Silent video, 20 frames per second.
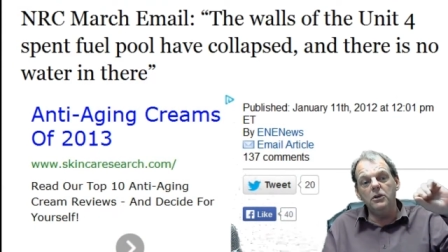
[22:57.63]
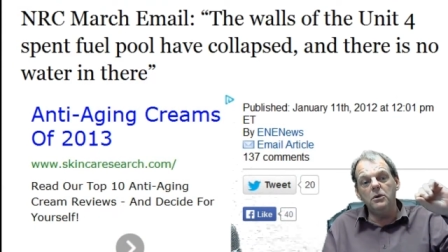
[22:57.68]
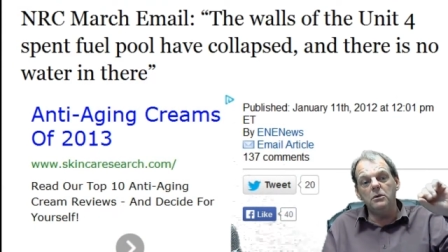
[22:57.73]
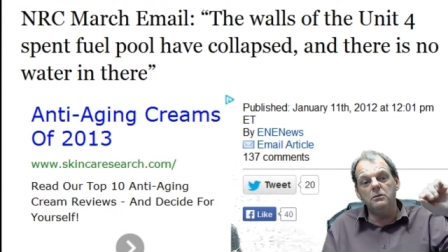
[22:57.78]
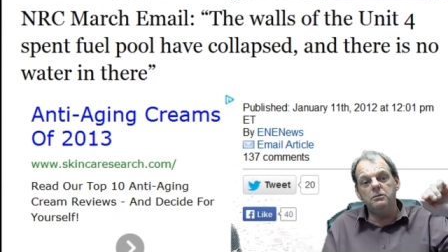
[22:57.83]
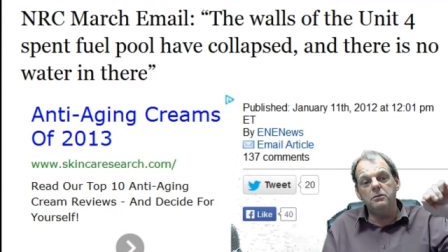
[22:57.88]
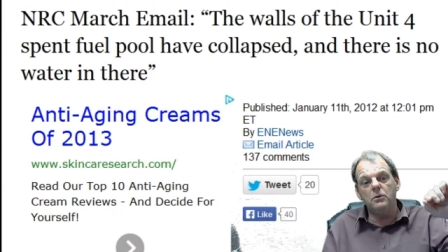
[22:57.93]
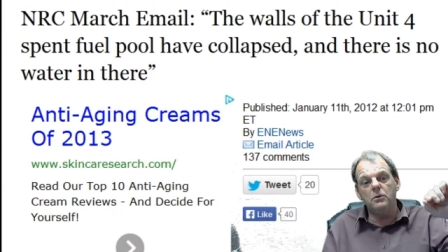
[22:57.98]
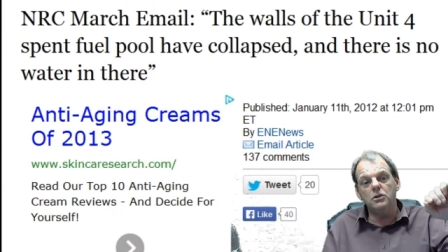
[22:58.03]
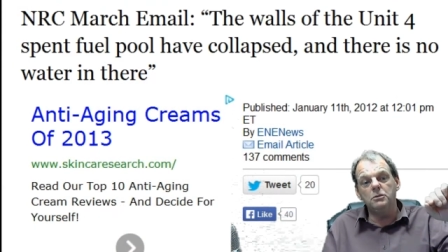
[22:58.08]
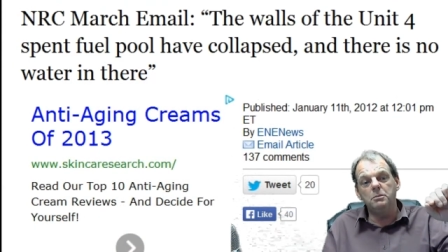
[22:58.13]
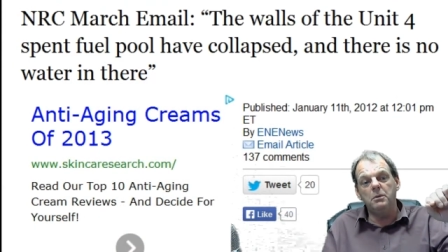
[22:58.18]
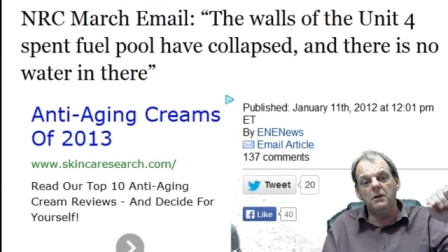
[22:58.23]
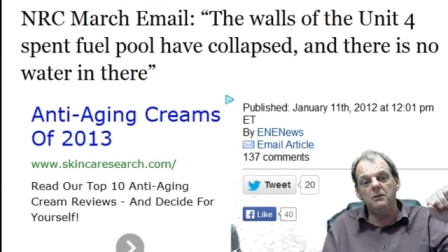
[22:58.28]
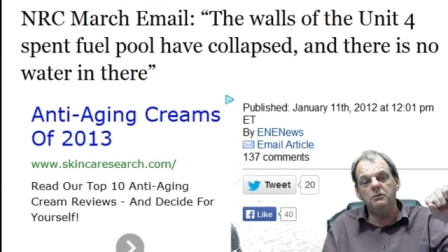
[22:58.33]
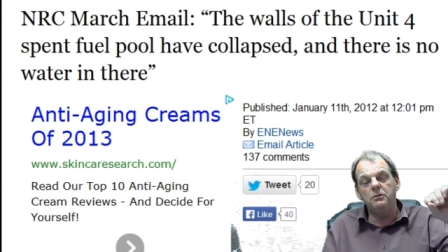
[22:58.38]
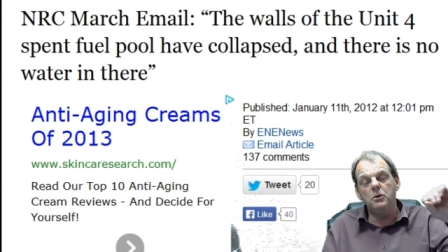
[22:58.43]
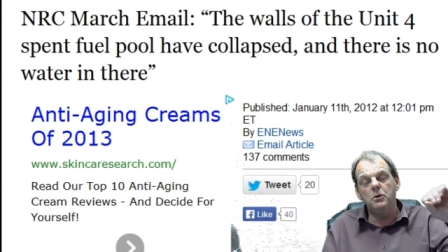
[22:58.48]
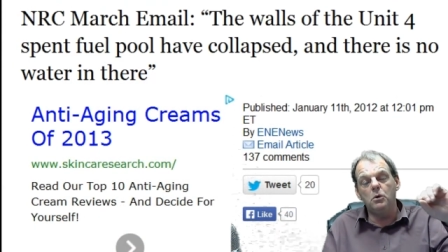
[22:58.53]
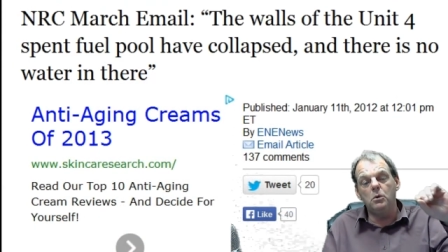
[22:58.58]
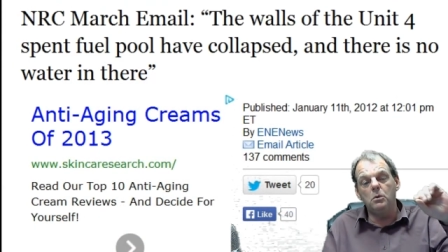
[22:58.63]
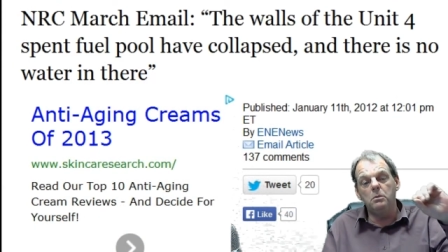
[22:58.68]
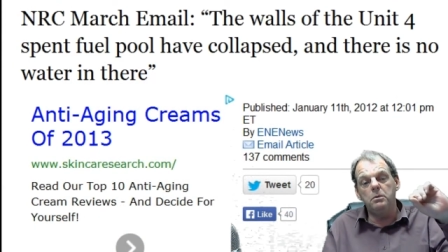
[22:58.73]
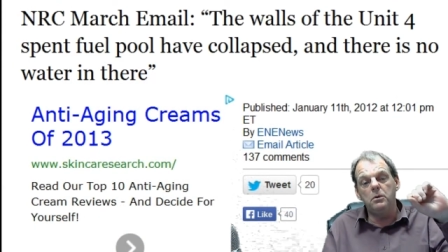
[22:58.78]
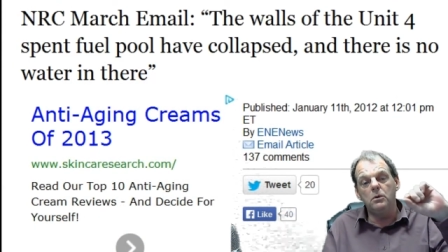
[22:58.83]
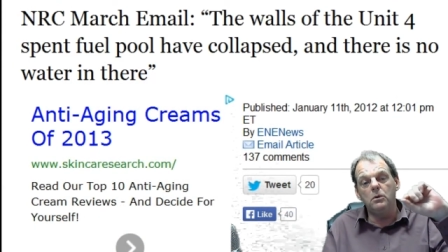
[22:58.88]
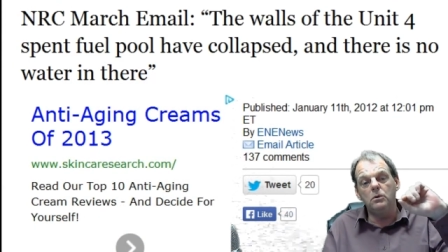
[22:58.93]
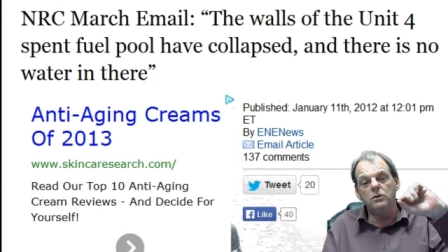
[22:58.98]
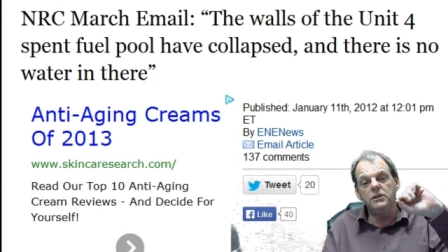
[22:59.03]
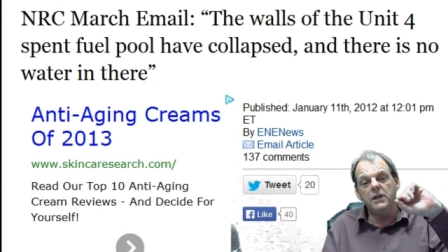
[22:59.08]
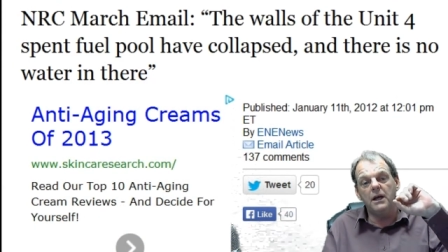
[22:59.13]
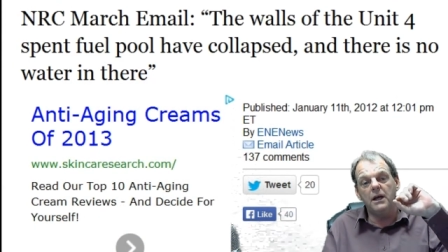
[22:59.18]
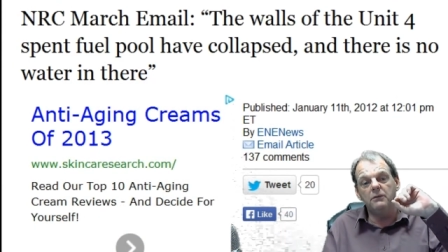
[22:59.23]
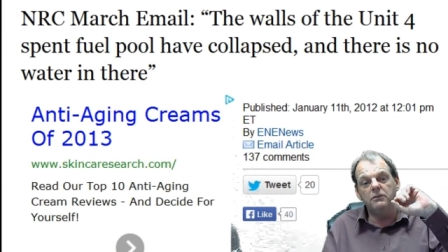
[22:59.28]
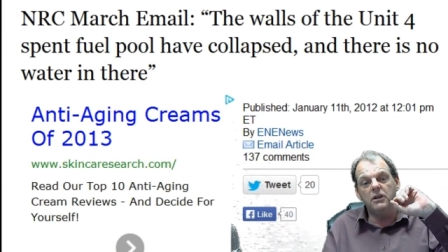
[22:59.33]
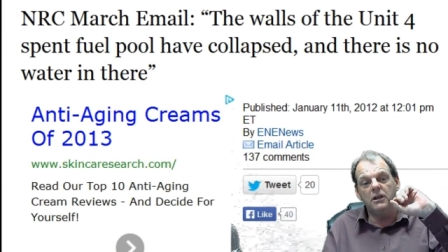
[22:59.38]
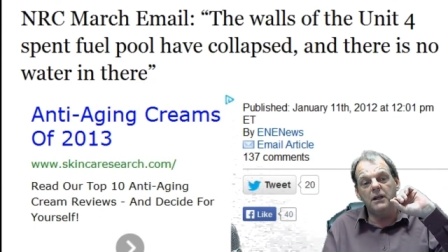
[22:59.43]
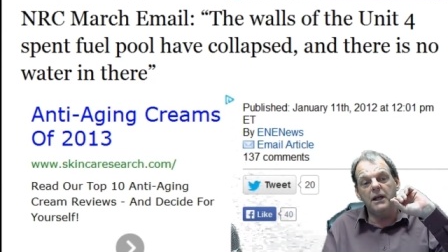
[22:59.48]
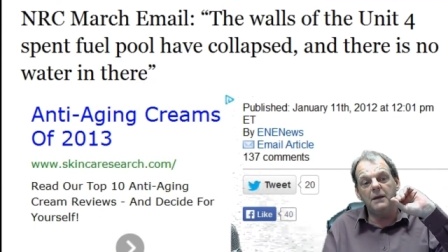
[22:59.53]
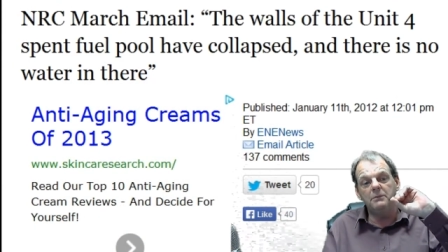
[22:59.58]
unit four spent fuel pools
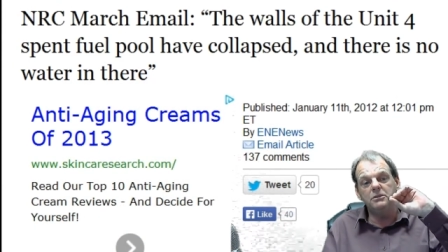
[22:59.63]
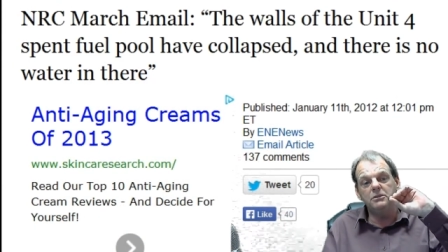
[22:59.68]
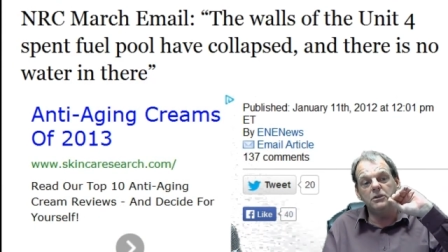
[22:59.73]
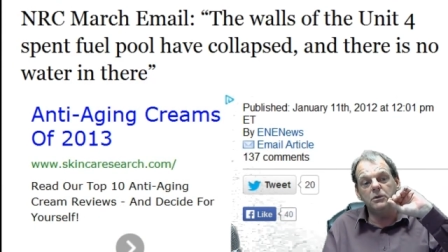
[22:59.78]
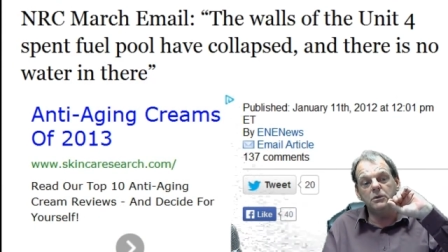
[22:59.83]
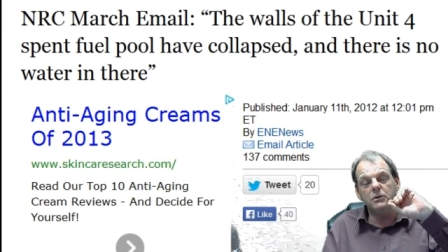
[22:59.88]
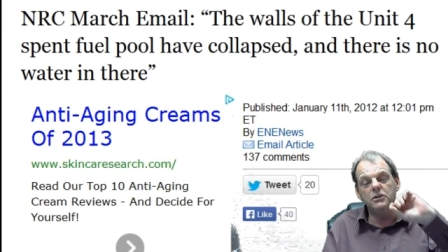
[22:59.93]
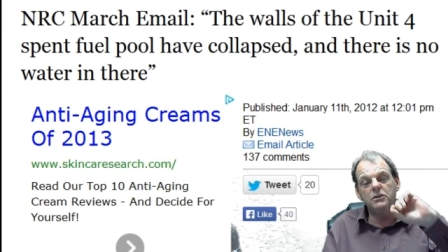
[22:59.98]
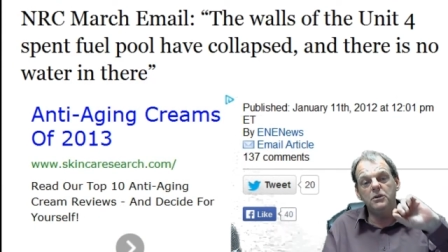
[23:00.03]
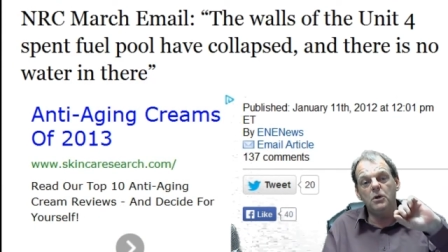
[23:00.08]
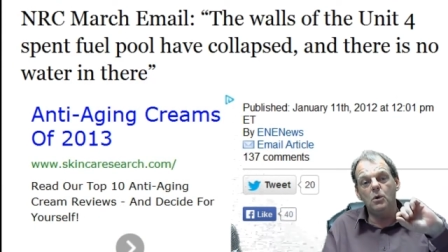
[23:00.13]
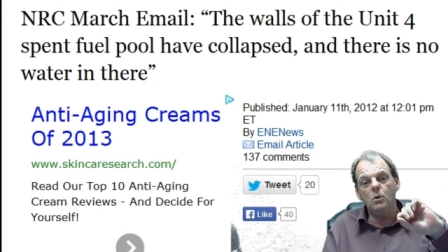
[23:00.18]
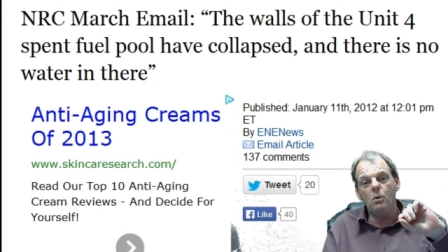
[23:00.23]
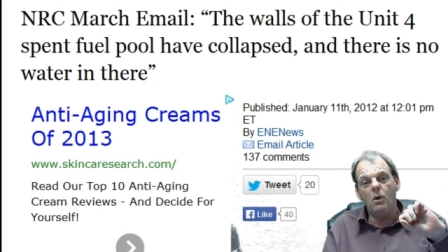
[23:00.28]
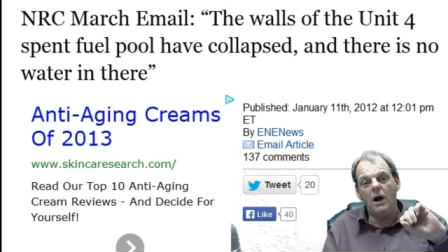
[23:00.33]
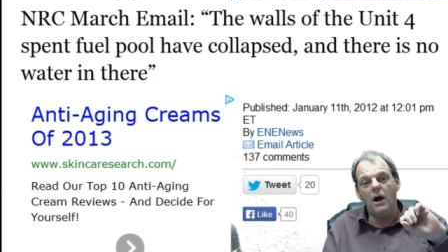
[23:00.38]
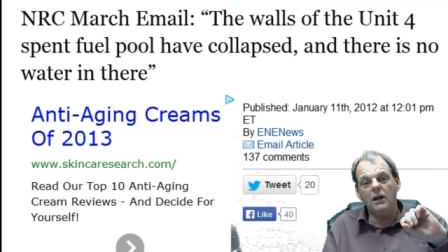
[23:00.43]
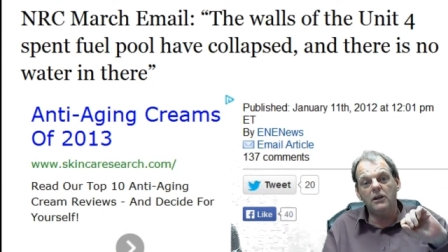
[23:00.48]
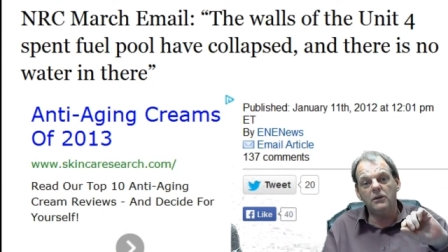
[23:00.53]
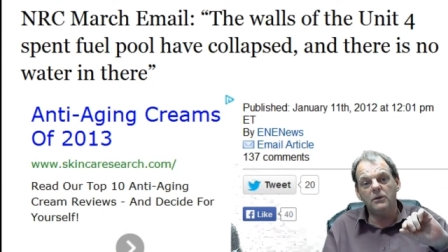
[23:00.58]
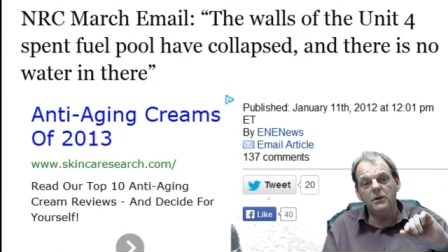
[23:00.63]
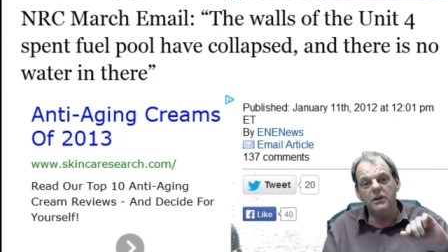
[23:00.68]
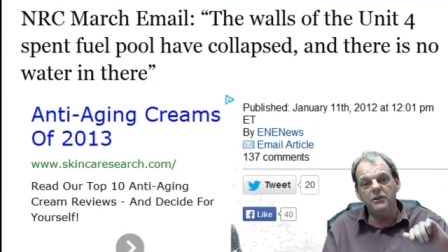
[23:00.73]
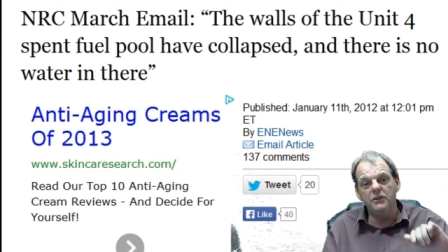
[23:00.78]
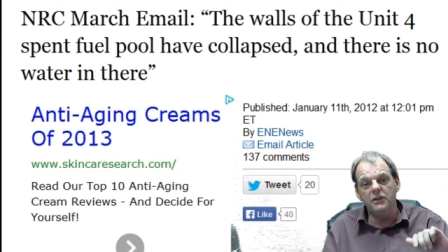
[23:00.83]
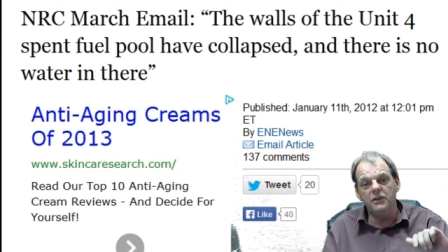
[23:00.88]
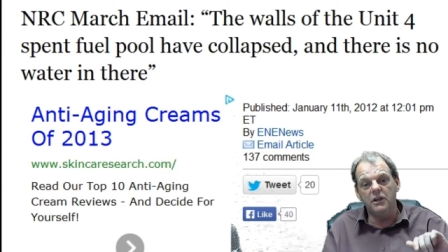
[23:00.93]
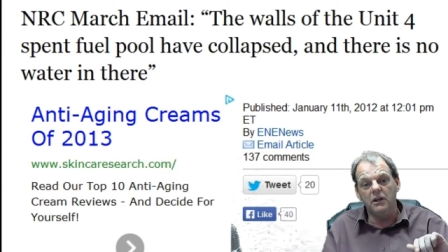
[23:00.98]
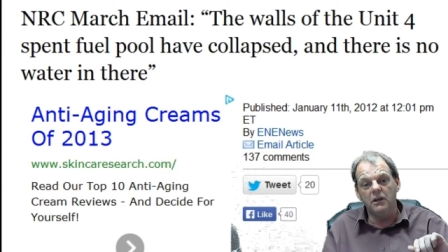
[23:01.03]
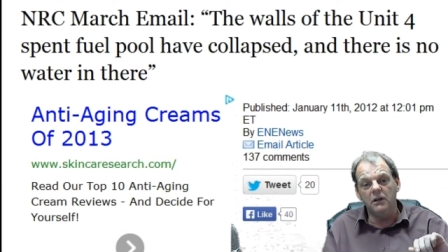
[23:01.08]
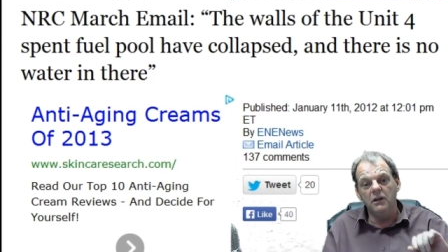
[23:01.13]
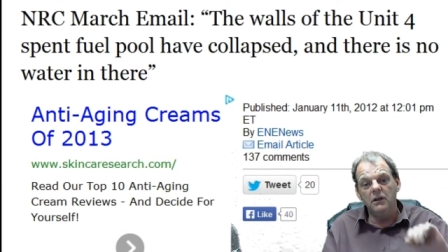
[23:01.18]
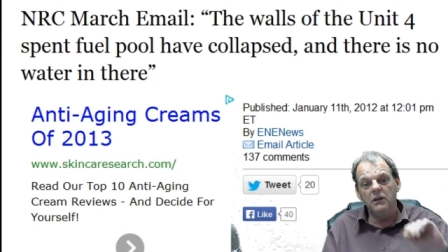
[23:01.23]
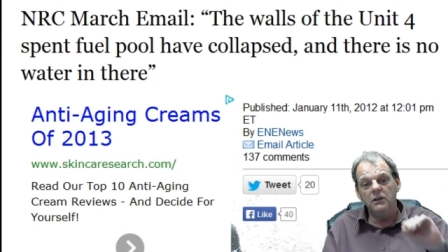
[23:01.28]
have collapsed and there is no water in there.